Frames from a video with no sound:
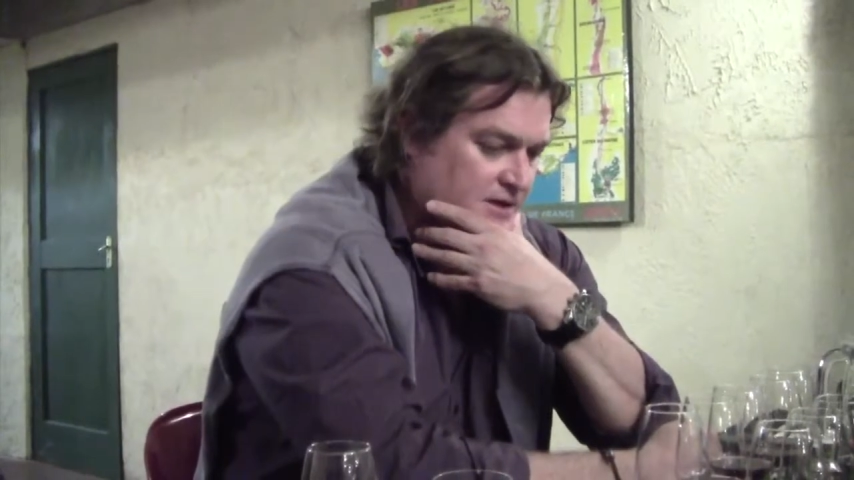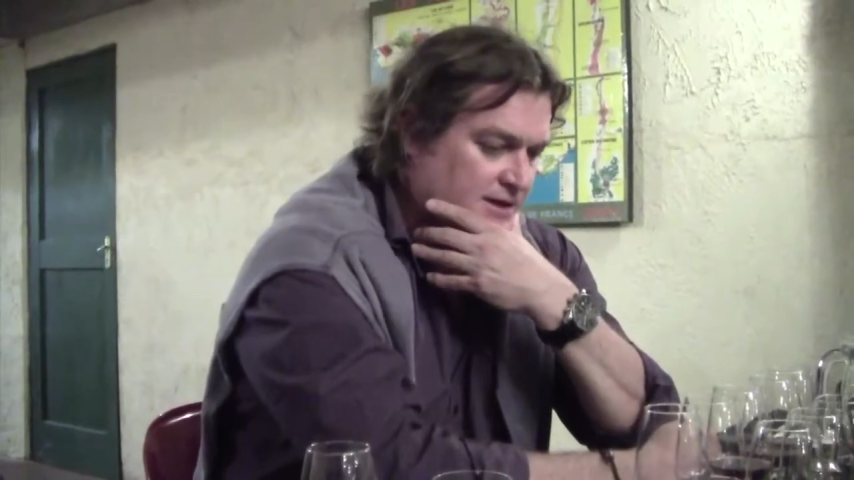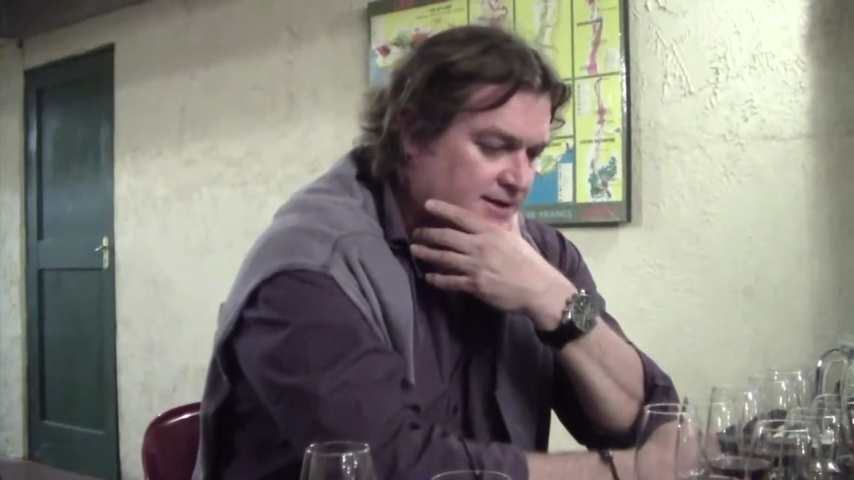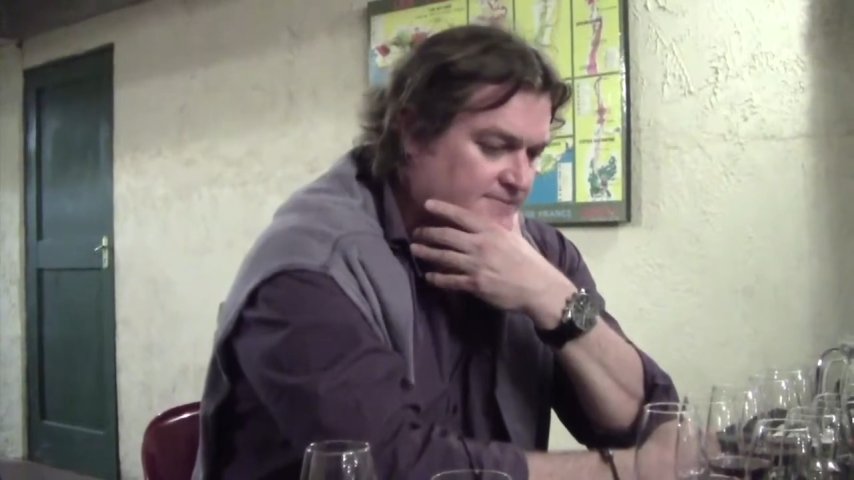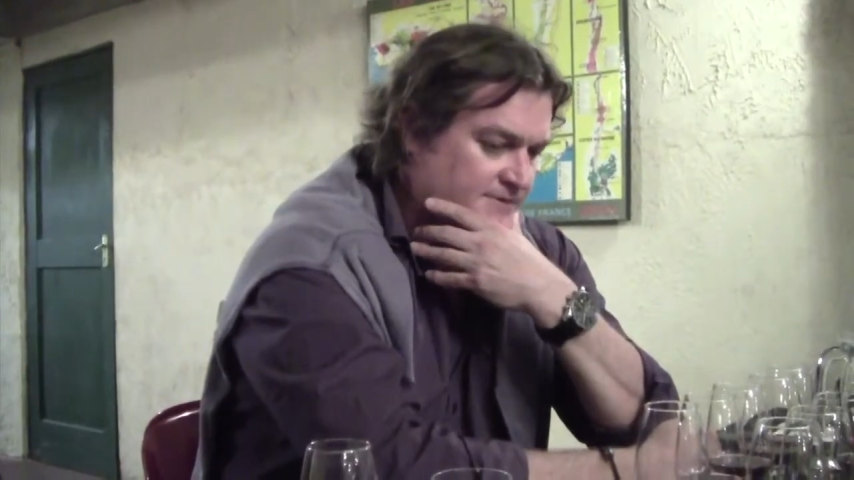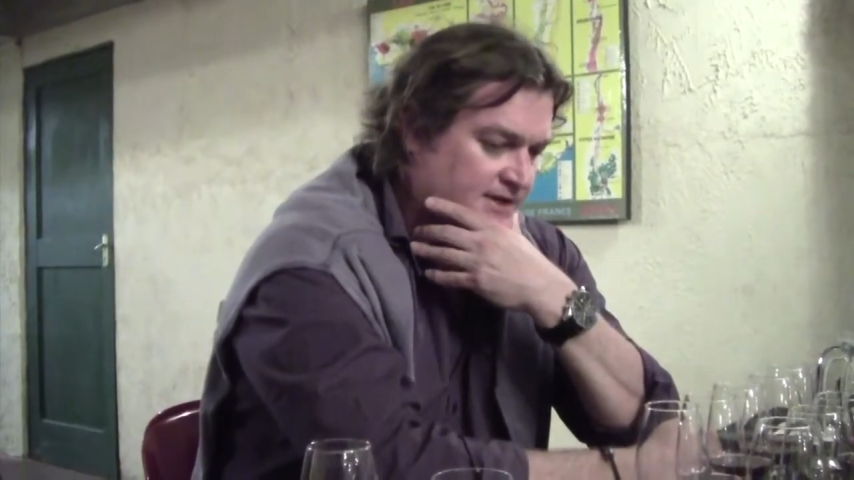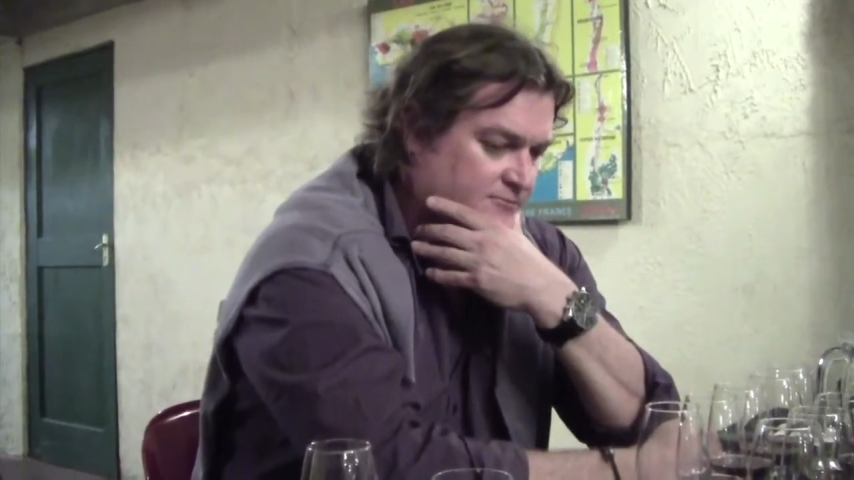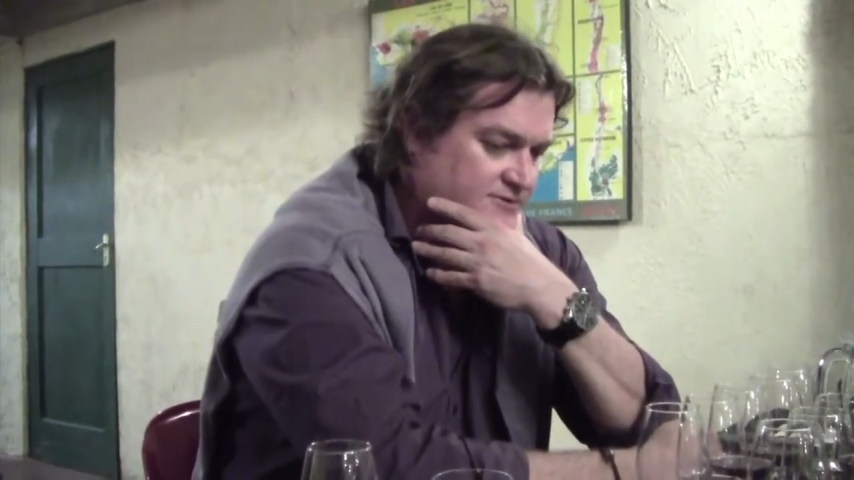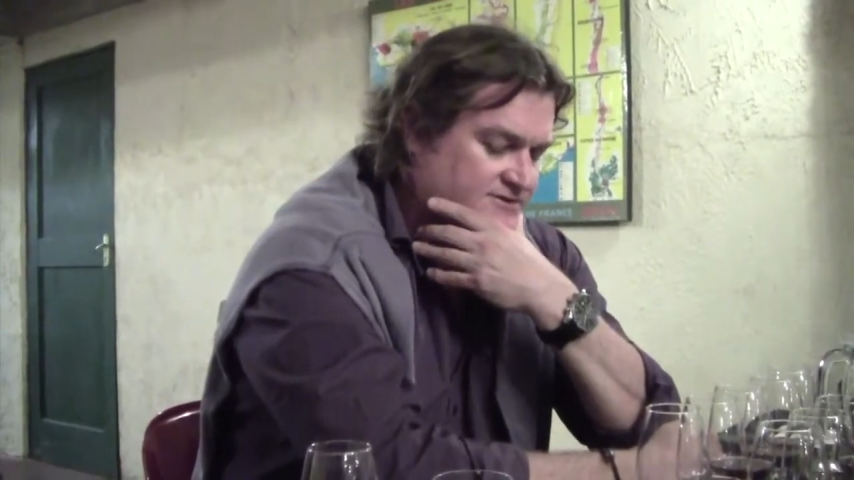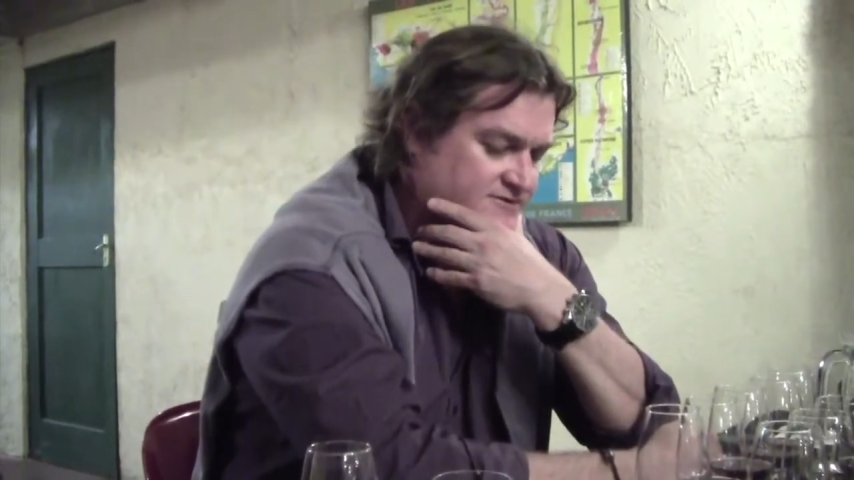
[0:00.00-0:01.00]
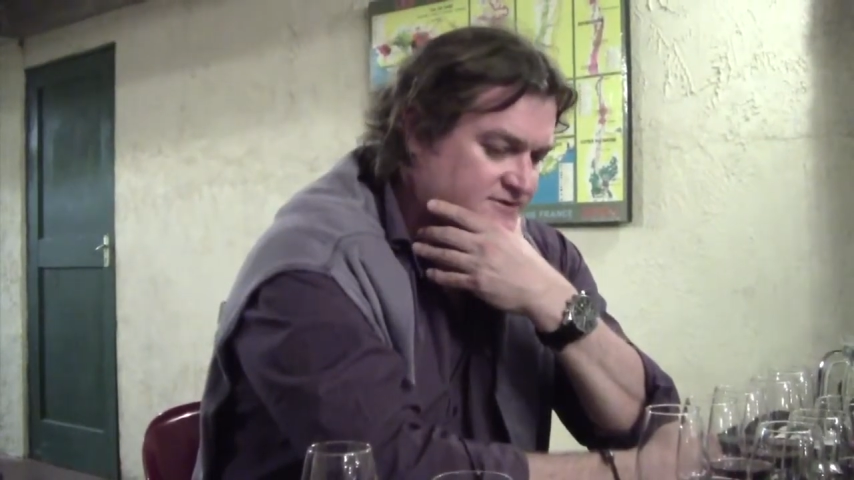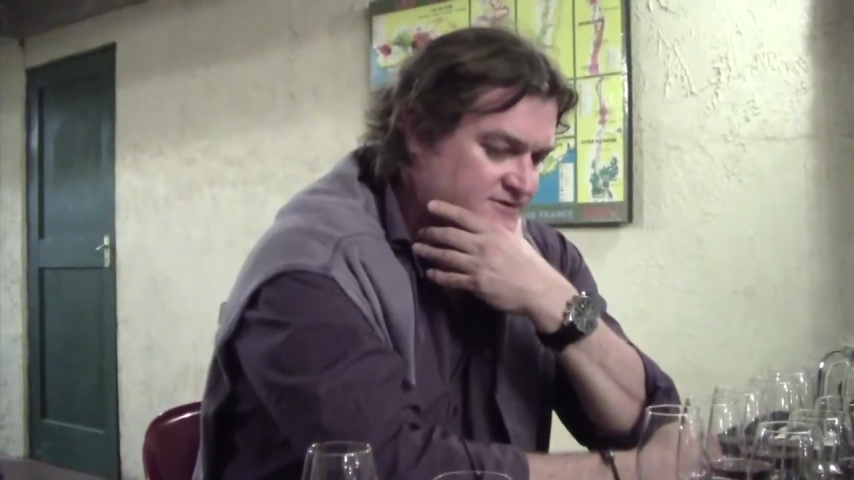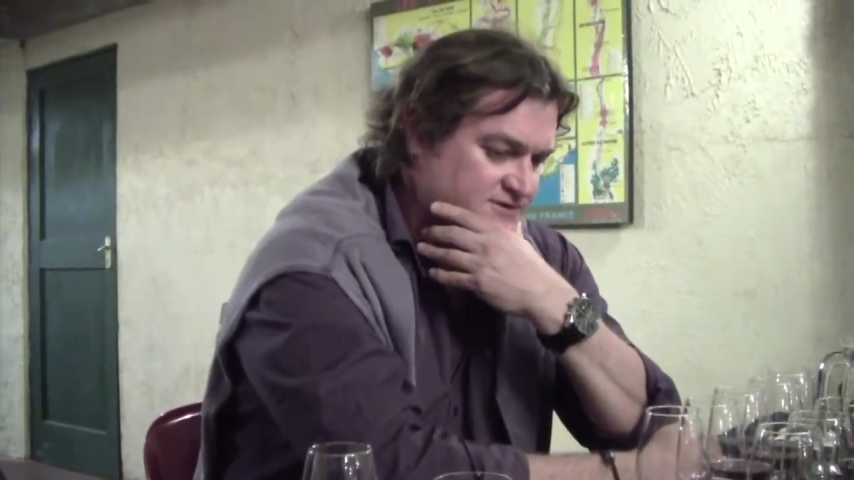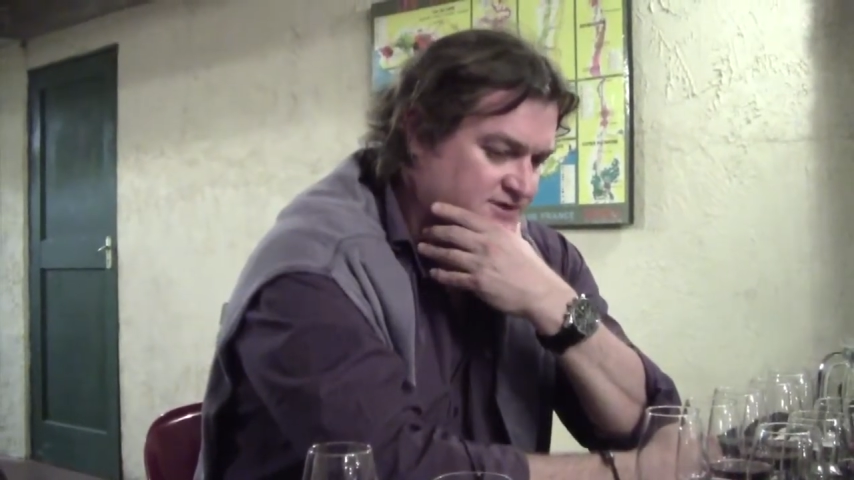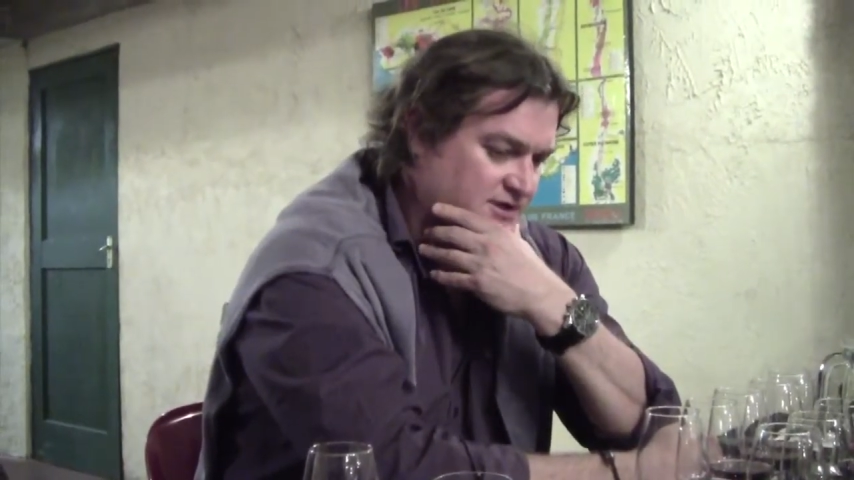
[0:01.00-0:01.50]
That was the
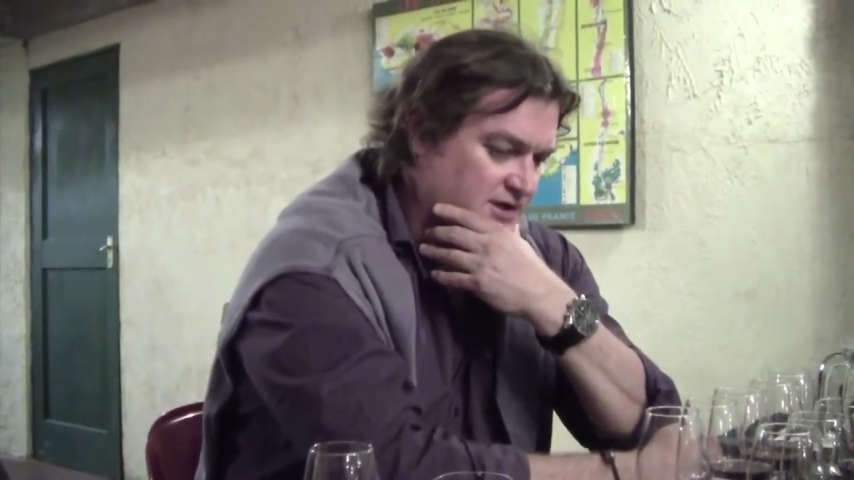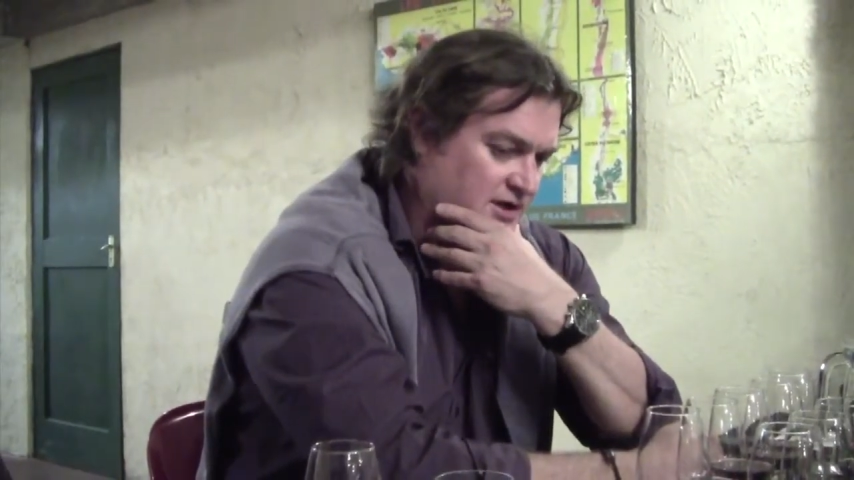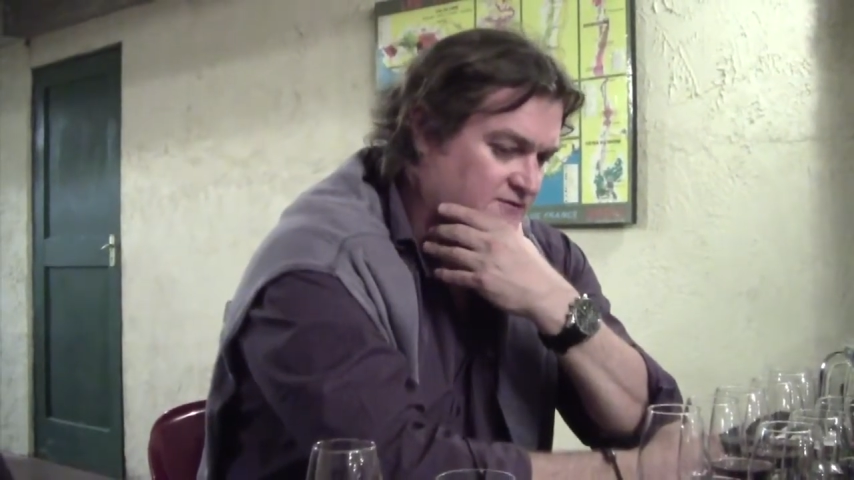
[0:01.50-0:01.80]
first thing.